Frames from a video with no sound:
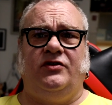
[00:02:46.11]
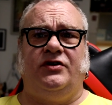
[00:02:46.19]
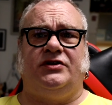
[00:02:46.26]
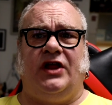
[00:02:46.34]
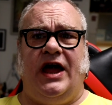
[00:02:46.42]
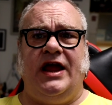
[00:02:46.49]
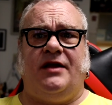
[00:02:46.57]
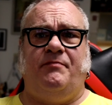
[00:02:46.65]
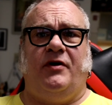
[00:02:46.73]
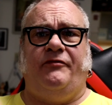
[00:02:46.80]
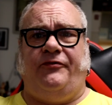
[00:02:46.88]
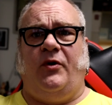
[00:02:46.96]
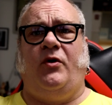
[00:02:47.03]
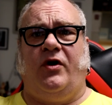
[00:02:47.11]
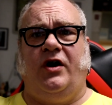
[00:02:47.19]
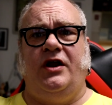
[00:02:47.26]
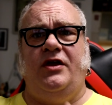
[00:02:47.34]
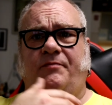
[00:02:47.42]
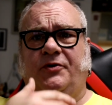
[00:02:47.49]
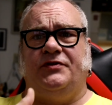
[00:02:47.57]
looked like before
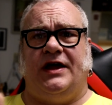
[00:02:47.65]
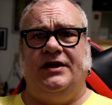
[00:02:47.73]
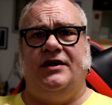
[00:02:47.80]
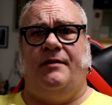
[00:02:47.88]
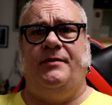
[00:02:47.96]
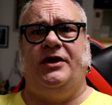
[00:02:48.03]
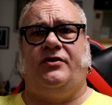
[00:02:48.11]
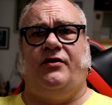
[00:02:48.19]
you put that numbing